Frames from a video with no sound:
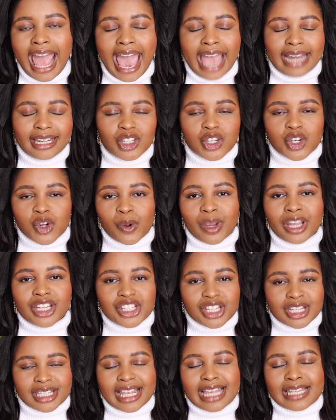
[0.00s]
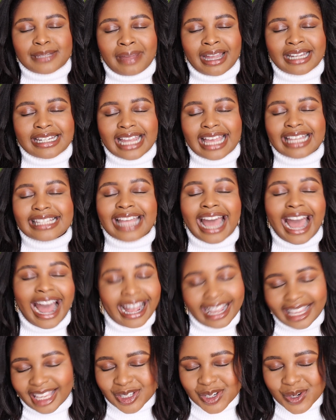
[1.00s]
and enjoy it just as much as
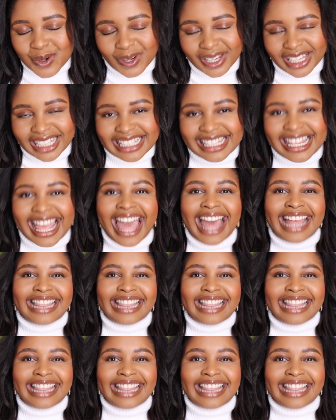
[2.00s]
I enjoy it.